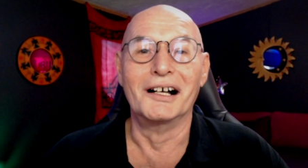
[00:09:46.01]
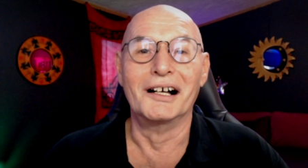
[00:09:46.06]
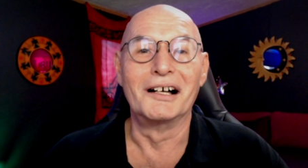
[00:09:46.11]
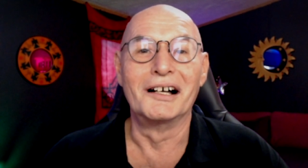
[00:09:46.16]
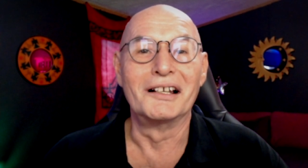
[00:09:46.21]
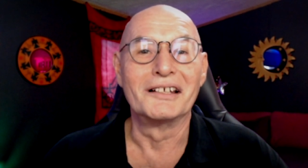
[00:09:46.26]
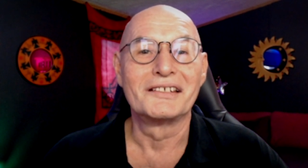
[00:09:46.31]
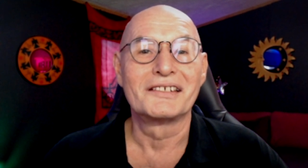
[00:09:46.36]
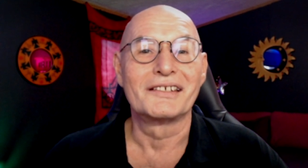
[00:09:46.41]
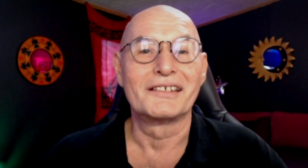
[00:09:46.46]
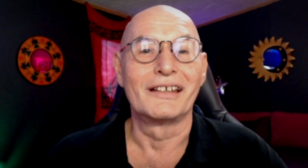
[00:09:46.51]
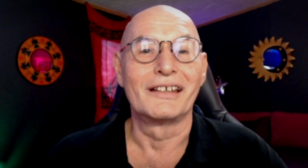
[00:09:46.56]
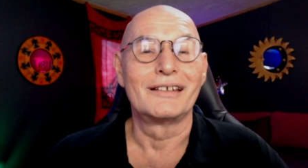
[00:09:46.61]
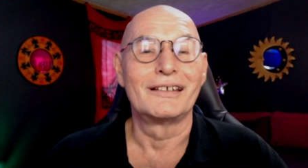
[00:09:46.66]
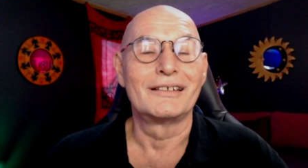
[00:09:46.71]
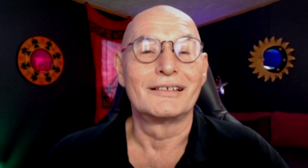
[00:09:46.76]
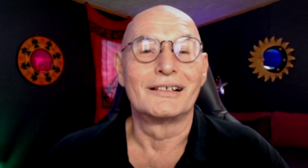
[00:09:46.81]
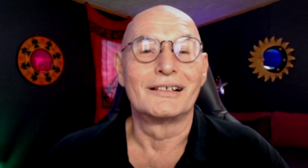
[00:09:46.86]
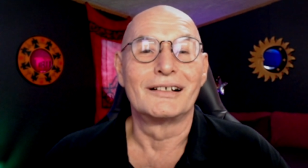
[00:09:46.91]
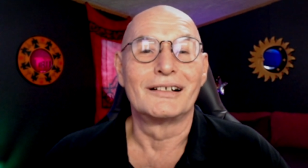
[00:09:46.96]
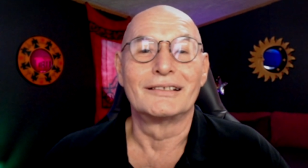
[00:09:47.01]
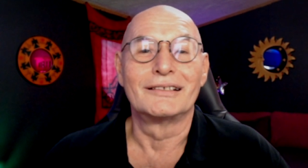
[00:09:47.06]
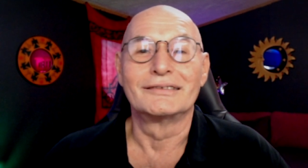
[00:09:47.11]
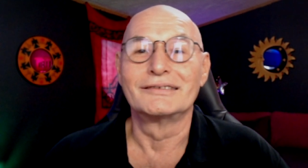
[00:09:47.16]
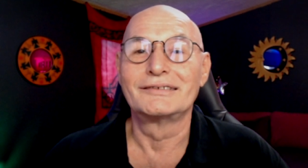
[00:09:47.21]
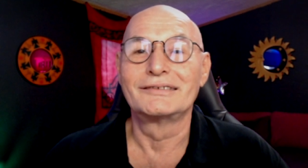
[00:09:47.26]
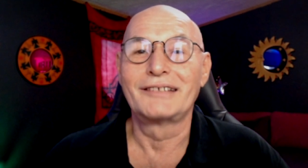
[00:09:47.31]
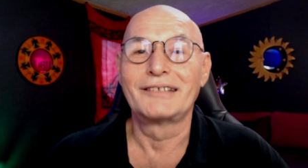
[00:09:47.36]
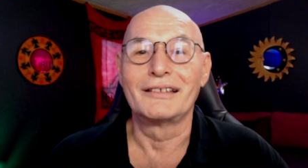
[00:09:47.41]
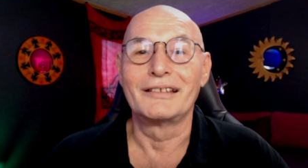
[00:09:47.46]
uh, let's say uh,
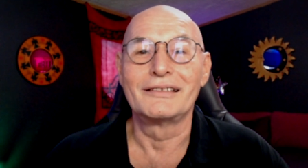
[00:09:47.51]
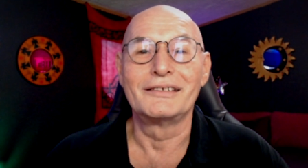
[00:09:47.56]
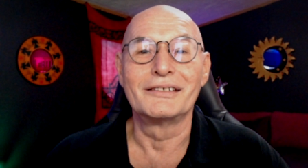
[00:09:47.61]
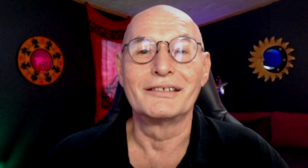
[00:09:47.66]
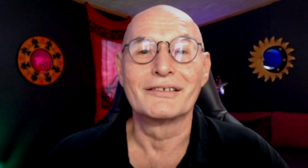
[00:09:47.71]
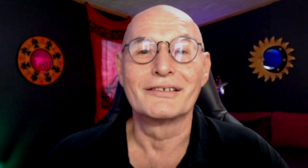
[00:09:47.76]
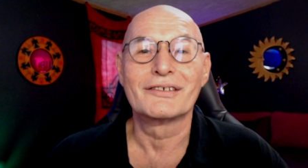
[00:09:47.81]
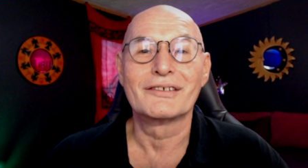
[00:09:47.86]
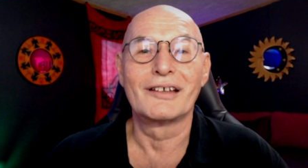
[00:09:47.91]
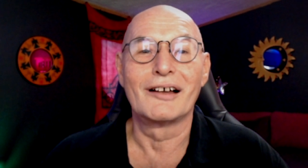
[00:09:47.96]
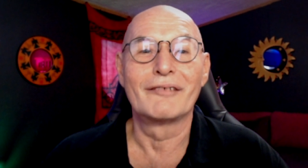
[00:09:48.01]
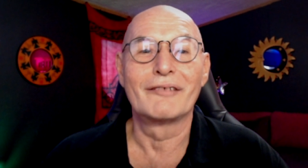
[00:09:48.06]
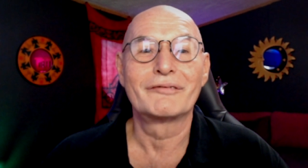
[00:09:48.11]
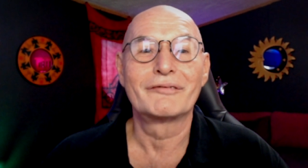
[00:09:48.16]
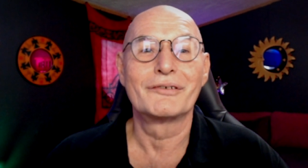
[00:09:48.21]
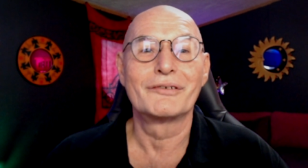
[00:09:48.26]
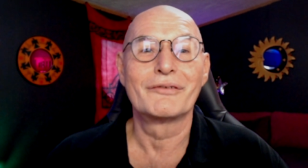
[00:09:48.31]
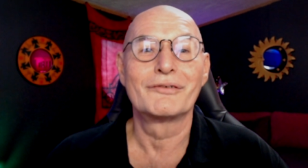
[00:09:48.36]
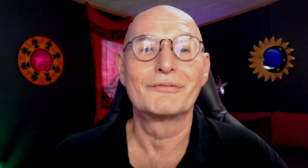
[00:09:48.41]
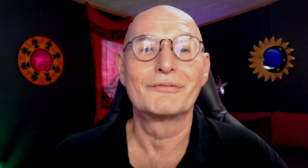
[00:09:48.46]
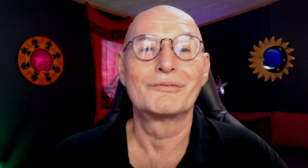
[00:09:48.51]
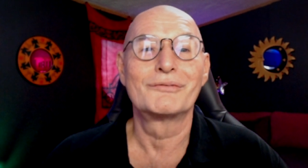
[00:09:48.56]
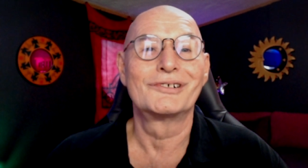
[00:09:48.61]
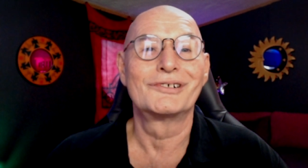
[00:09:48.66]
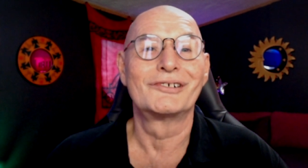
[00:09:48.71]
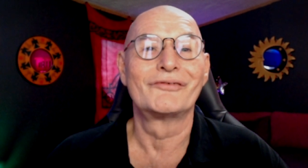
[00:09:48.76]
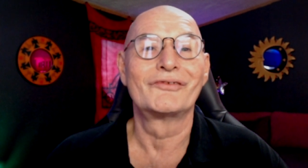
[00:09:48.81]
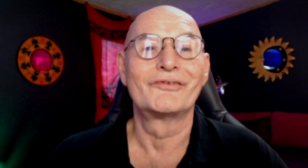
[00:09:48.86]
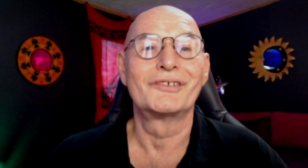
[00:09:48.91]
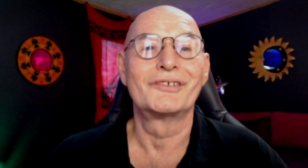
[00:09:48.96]
10 years after the
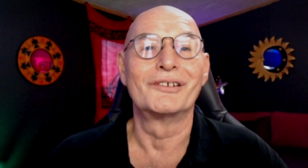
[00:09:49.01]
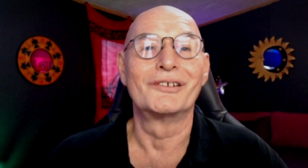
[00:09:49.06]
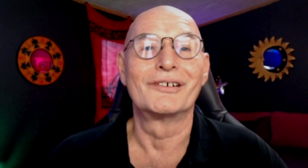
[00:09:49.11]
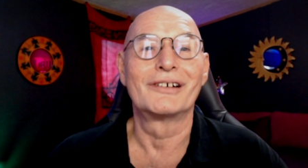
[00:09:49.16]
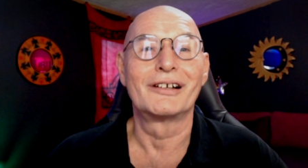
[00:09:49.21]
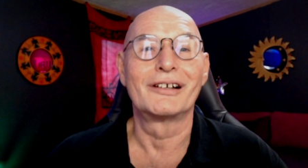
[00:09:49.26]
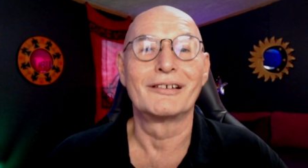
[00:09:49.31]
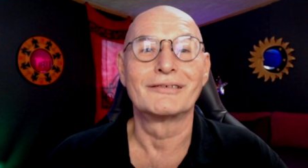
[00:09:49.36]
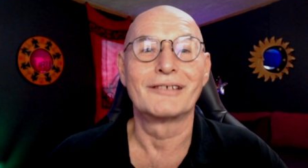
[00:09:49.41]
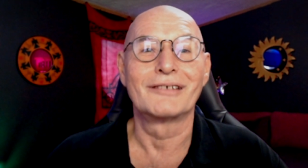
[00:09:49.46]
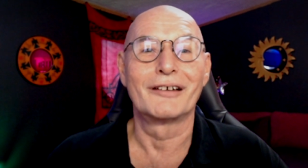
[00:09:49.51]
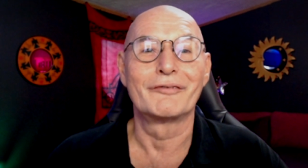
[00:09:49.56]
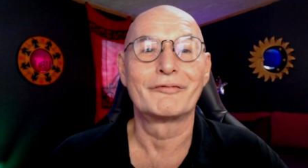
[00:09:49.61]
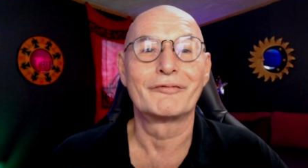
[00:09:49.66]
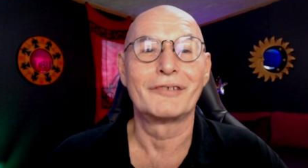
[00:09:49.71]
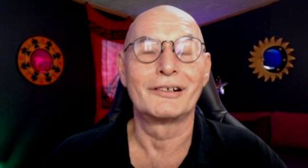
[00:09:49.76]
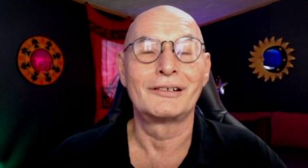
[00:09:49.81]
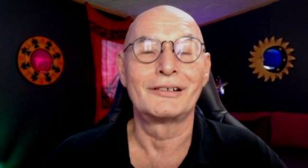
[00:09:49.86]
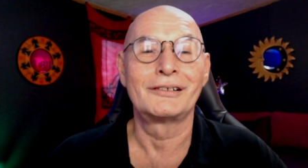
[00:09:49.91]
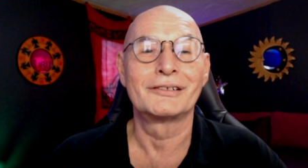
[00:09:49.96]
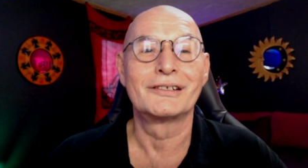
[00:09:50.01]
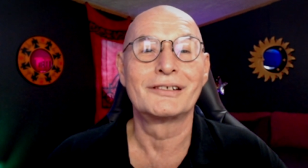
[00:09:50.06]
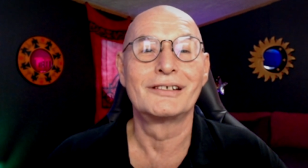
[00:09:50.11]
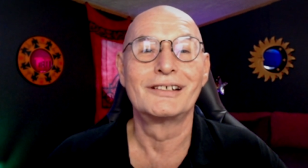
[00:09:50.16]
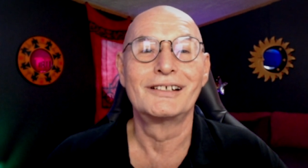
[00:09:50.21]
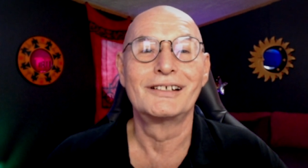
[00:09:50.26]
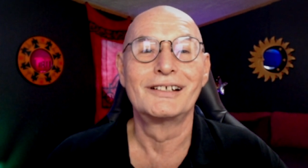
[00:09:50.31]
war. You know, I, I felt